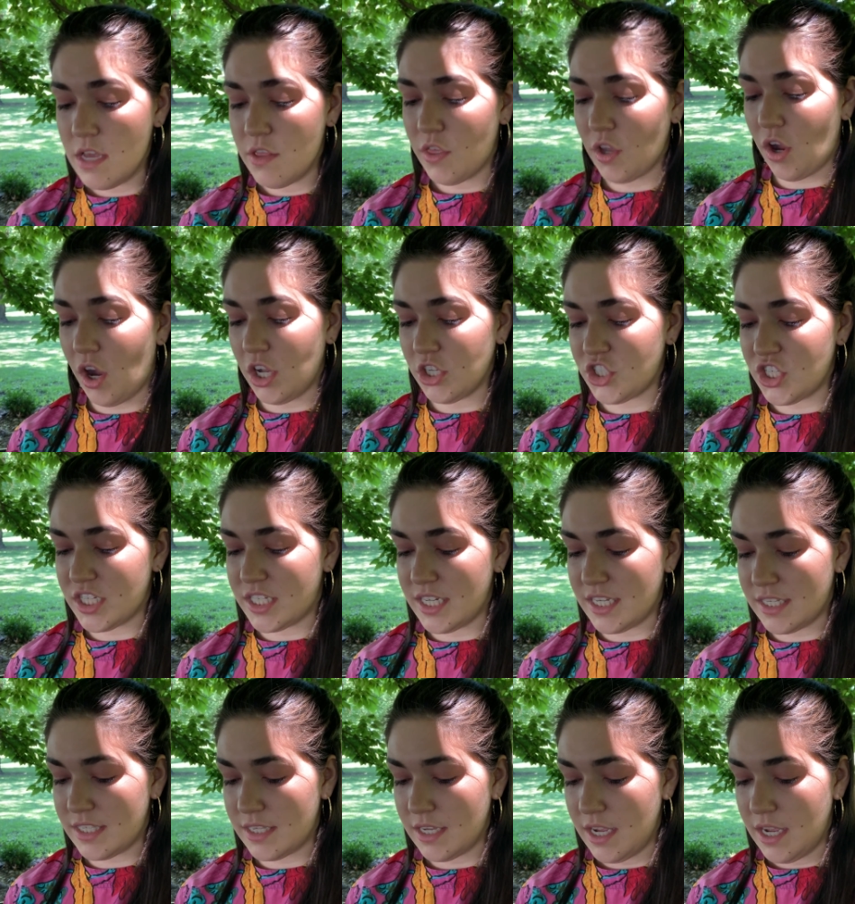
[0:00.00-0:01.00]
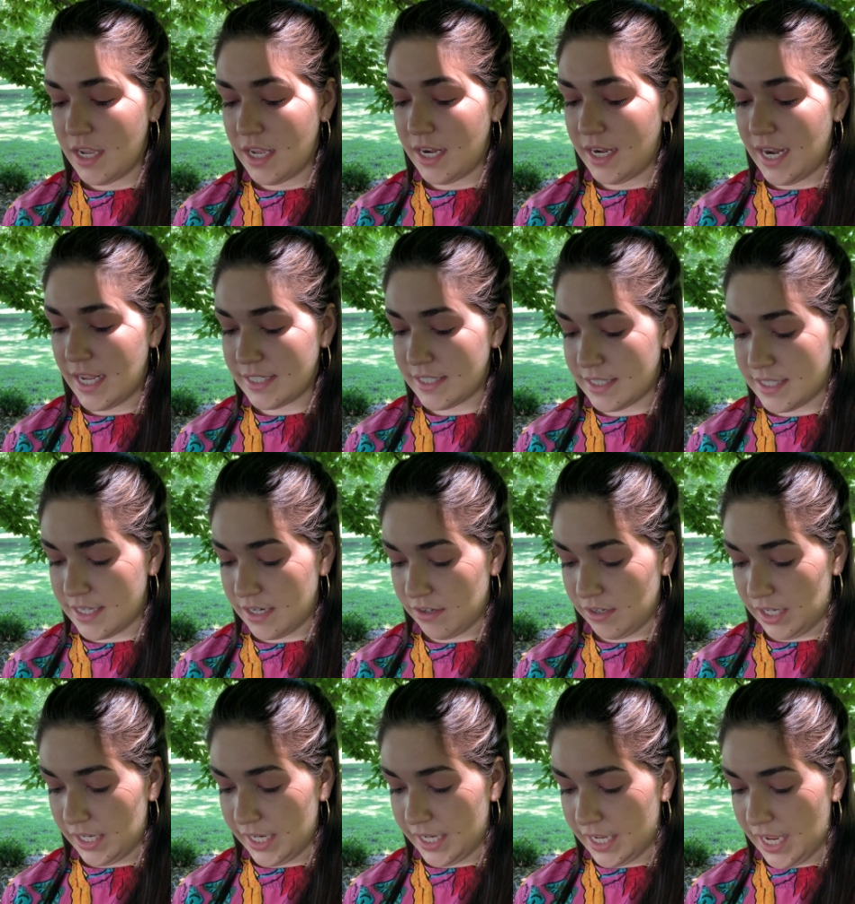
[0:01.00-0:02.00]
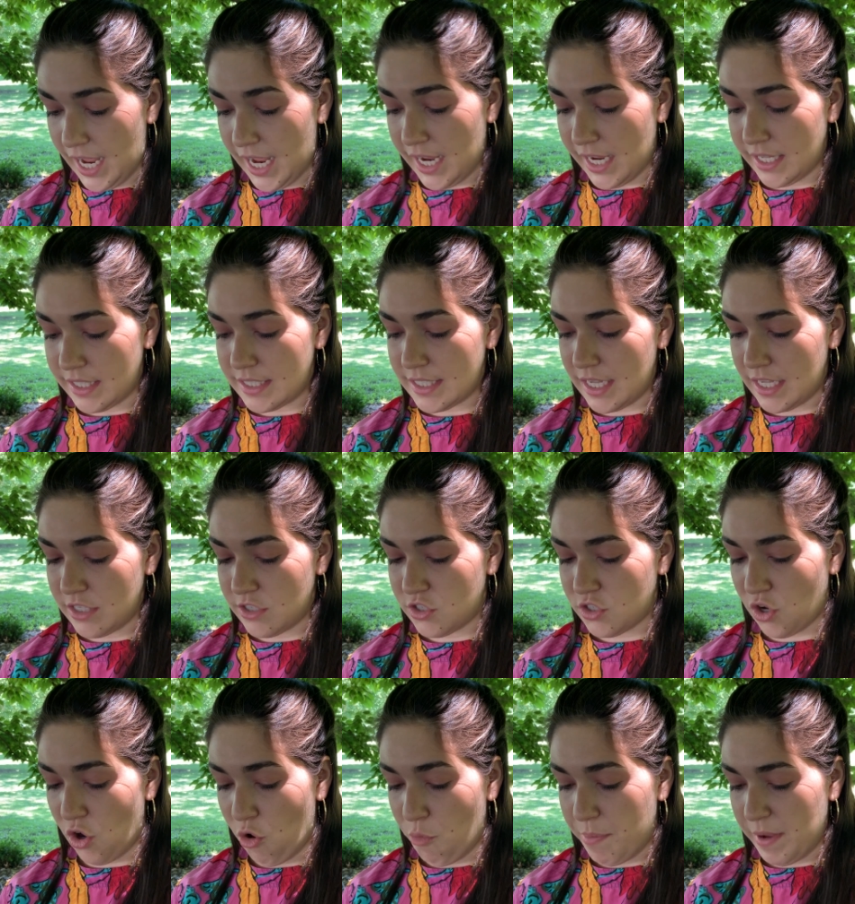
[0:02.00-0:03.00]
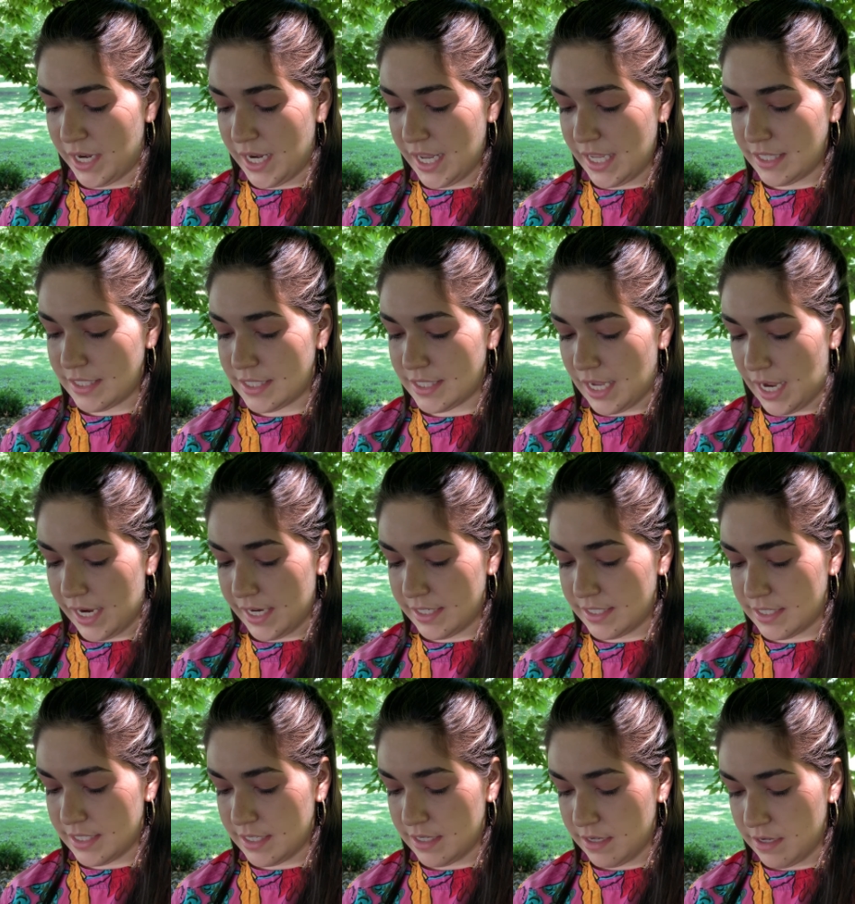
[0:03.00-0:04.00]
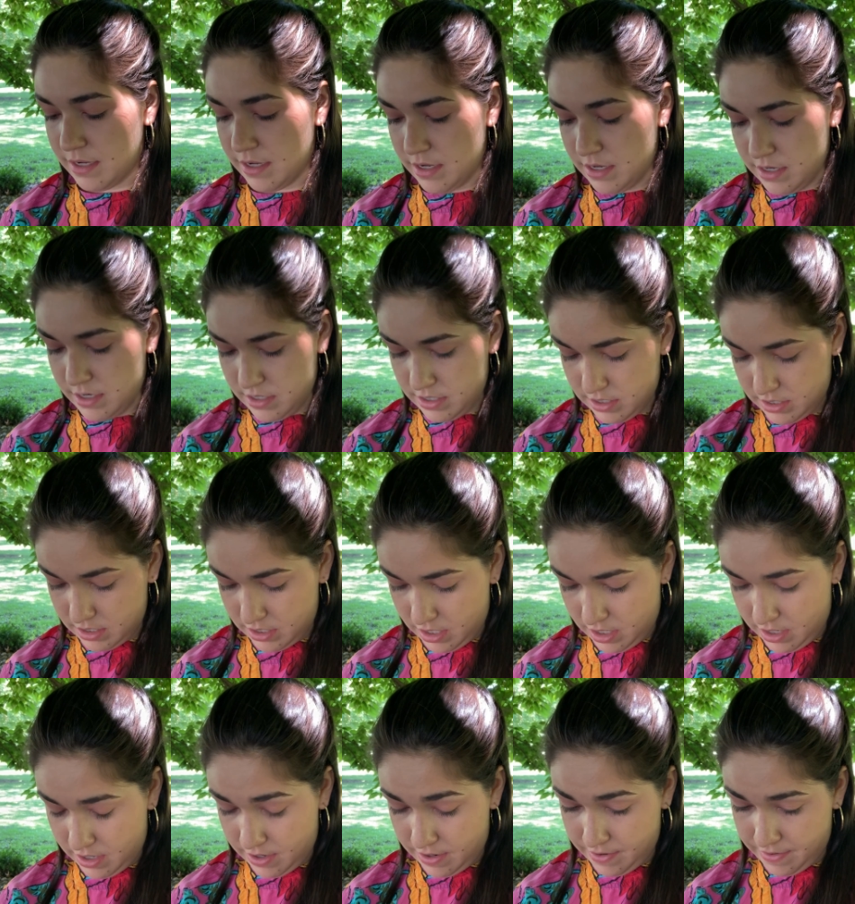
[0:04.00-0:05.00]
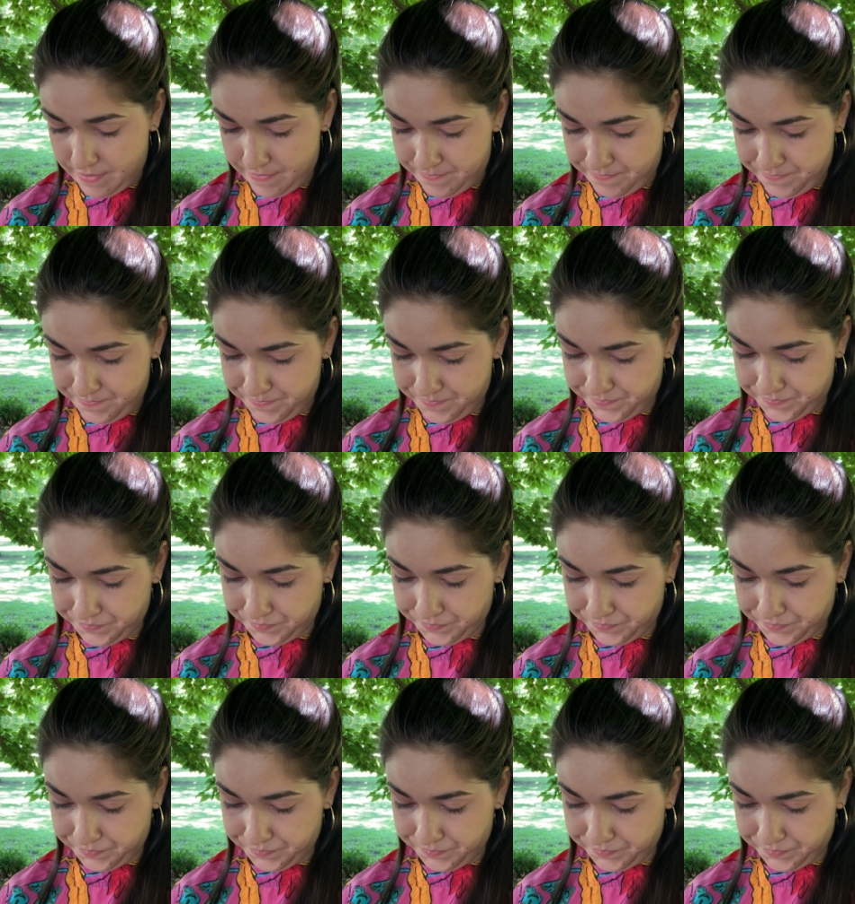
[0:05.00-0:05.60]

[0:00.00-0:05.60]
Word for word: The consciousness necessarily gains in scope and insights. Um,